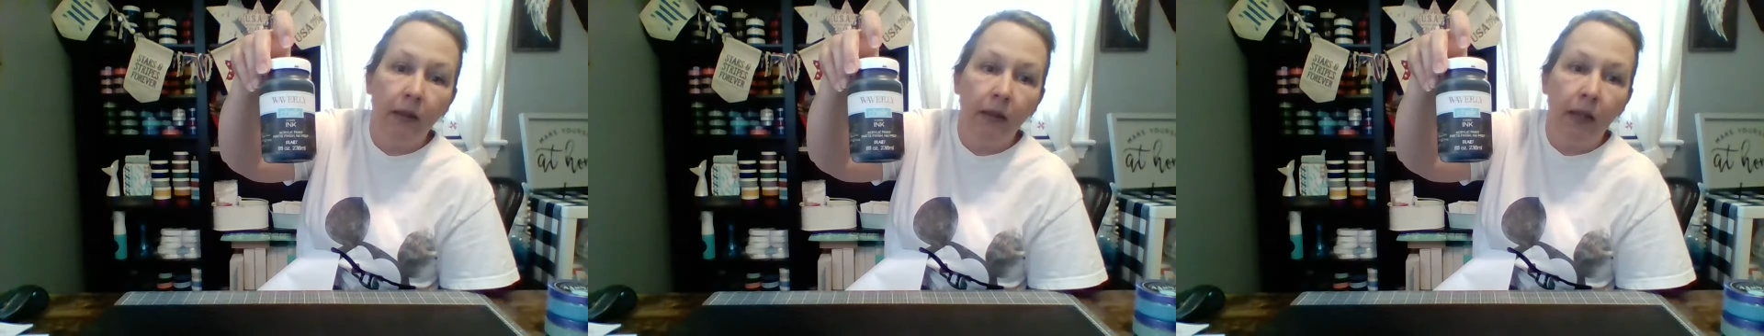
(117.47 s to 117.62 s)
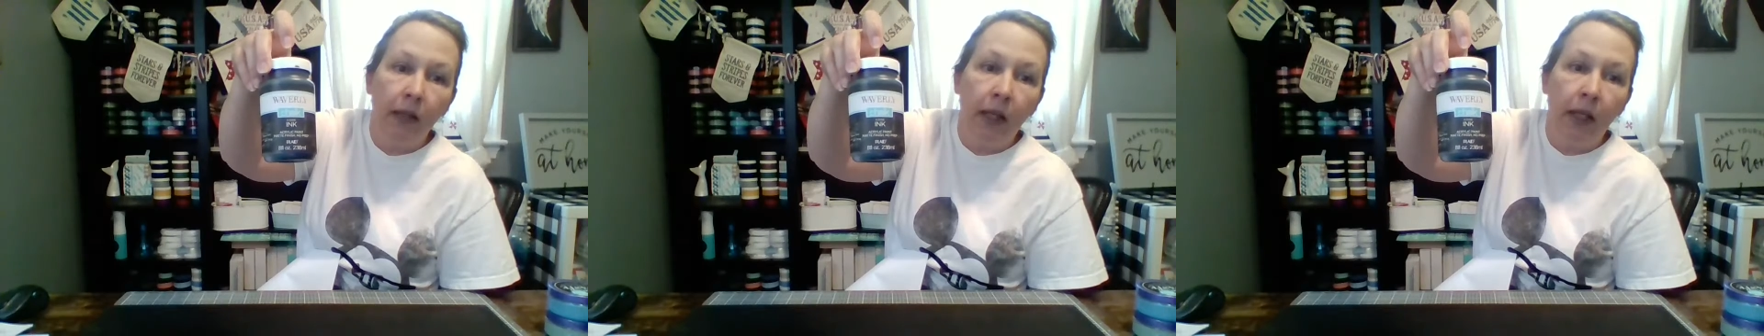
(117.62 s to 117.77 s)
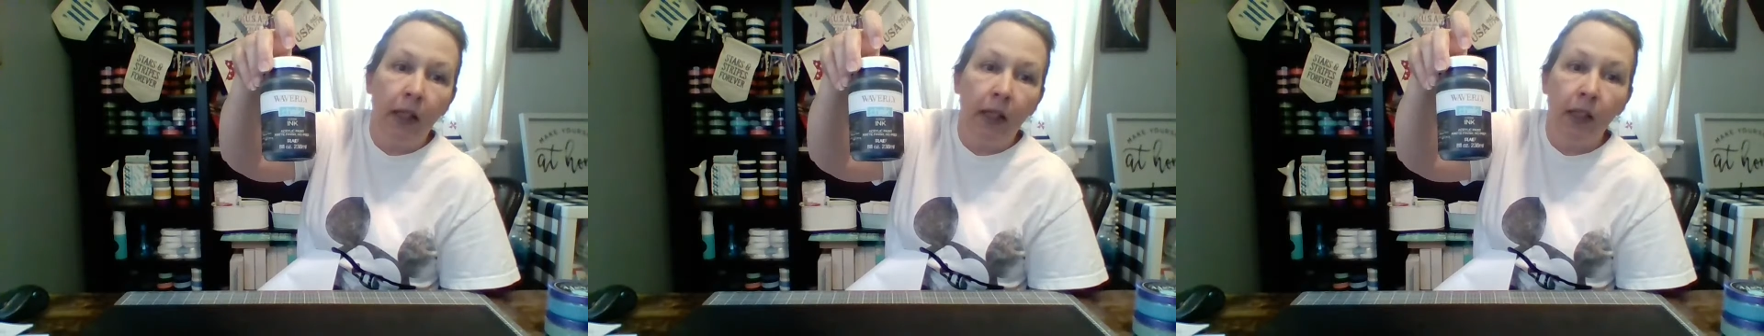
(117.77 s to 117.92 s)

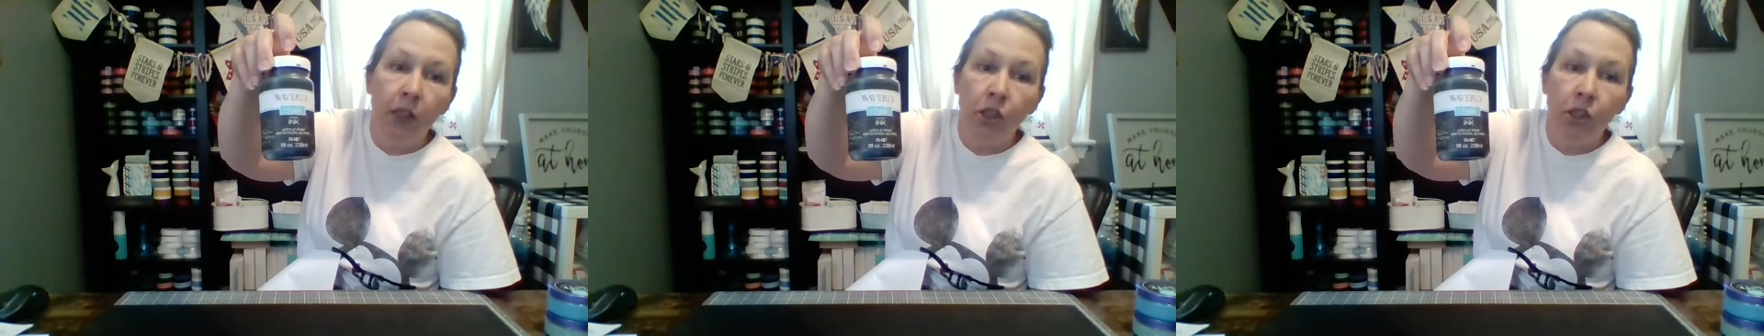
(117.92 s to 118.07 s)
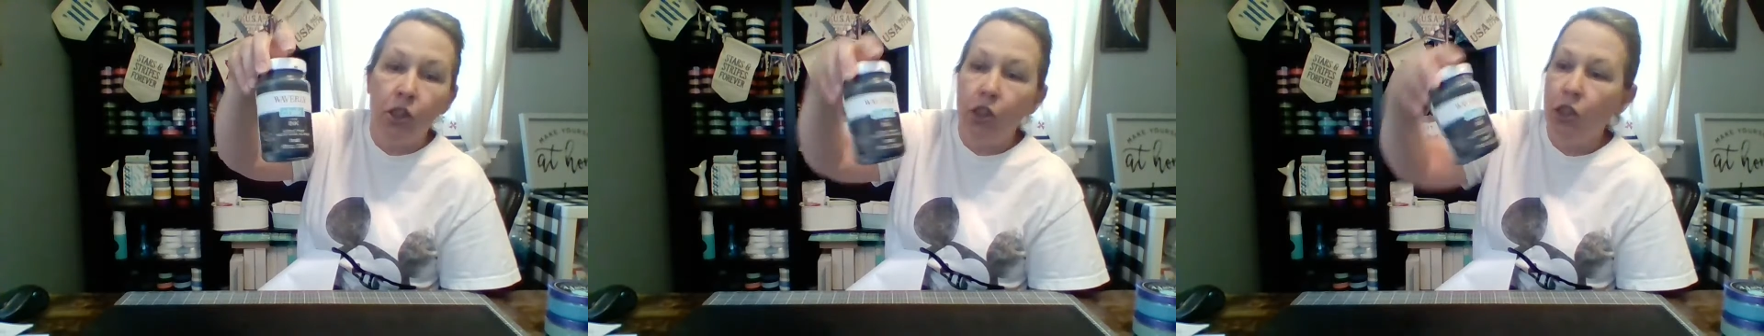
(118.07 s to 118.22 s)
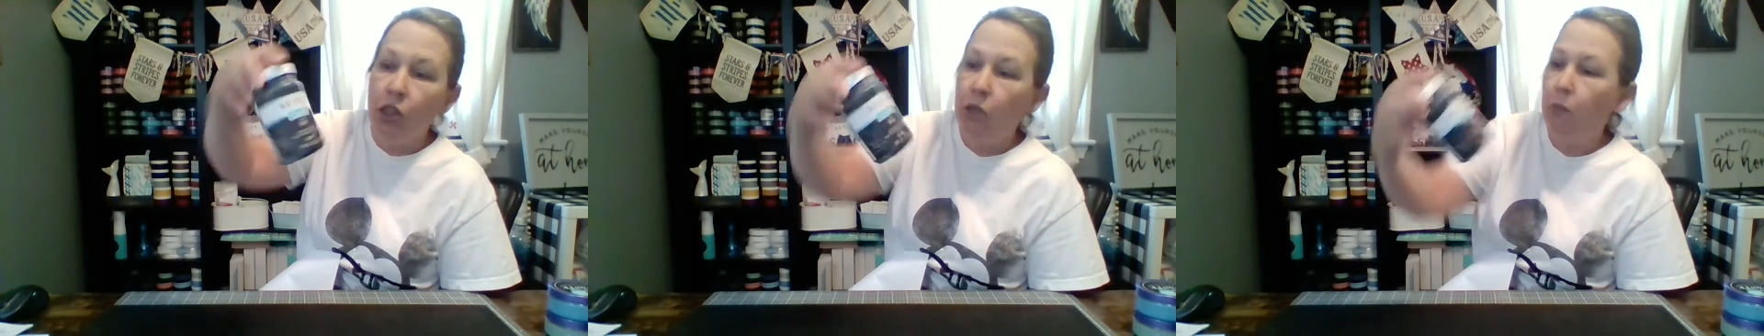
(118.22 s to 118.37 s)
And
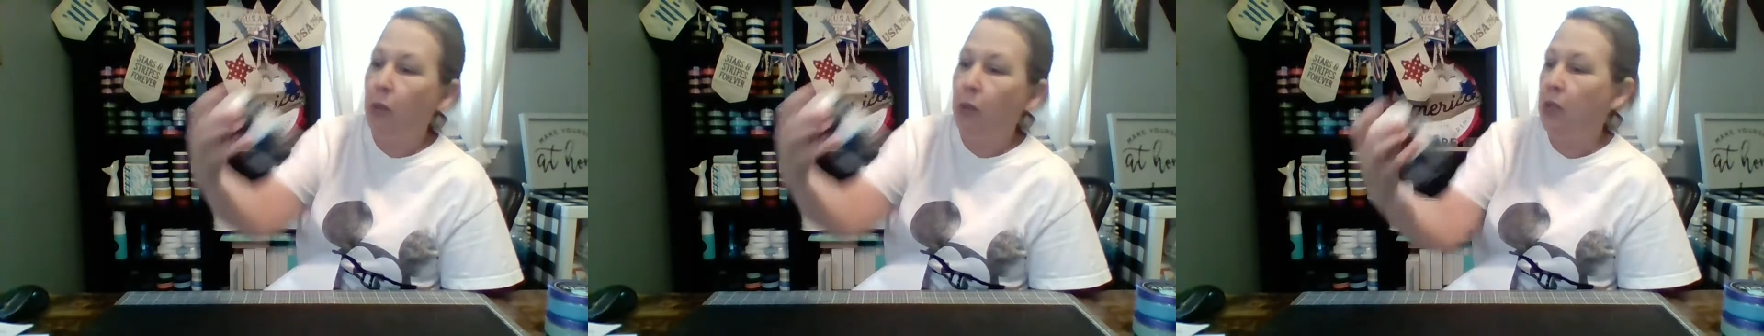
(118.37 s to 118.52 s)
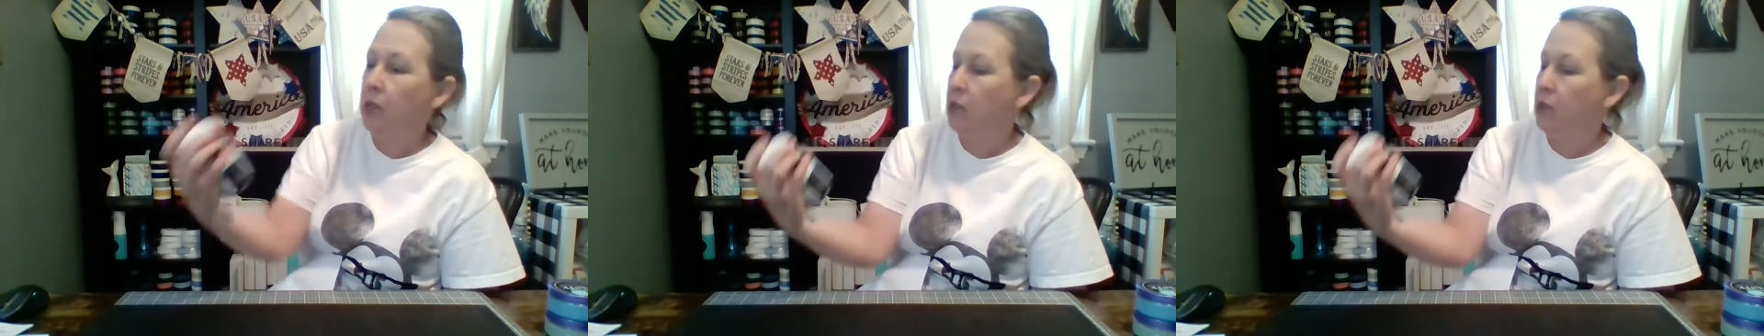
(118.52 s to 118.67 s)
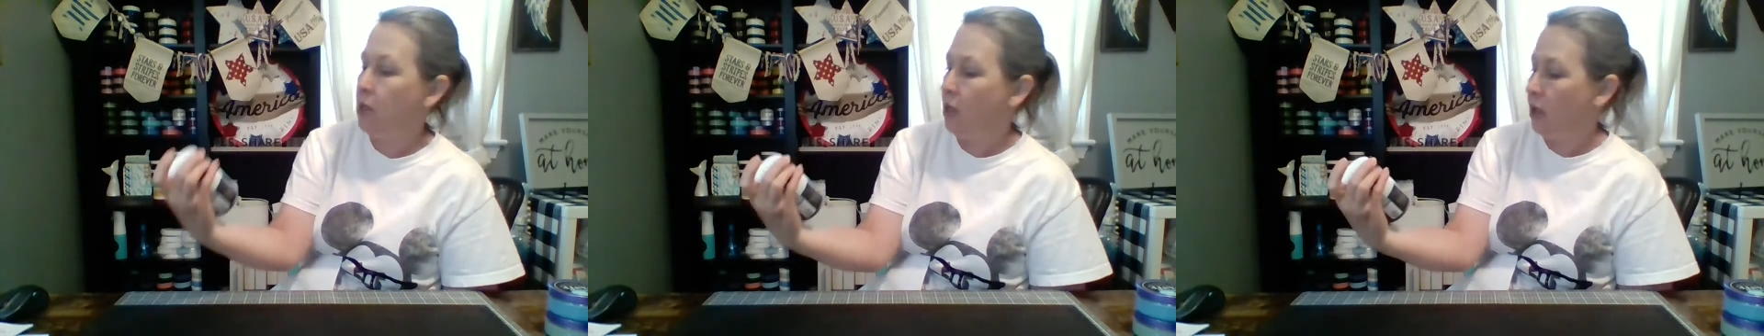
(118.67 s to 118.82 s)
it's just
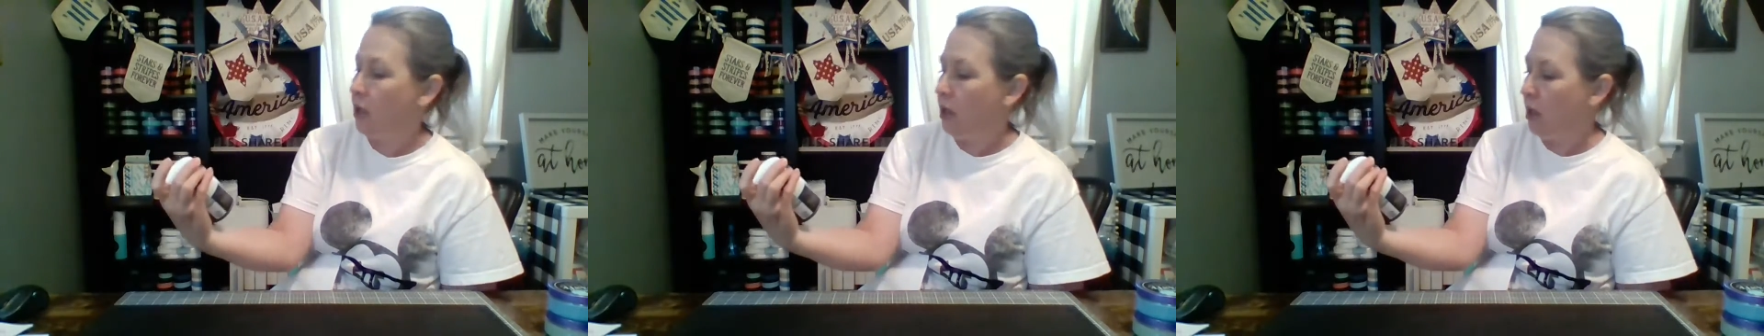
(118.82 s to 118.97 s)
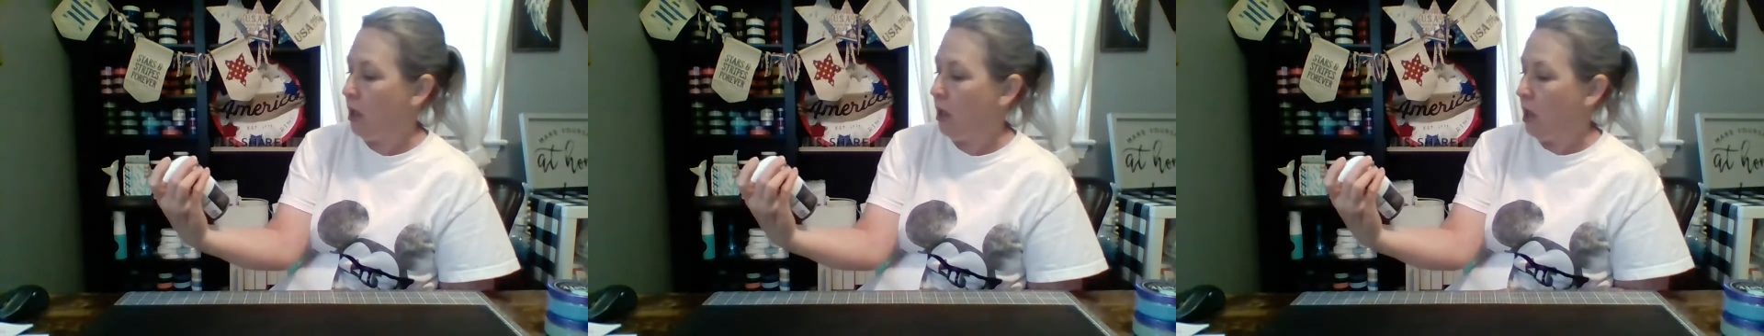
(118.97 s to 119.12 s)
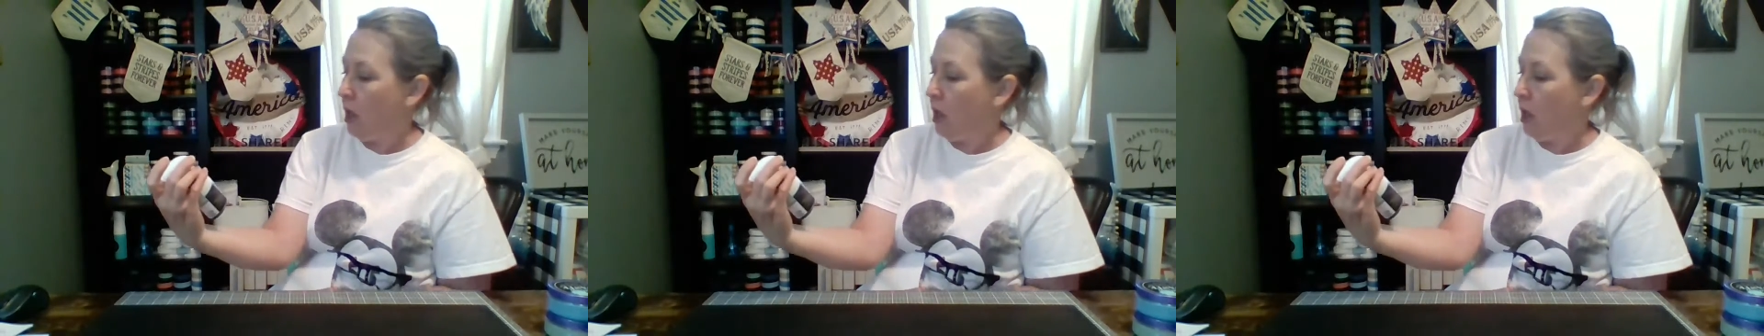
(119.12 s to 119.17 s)
basic.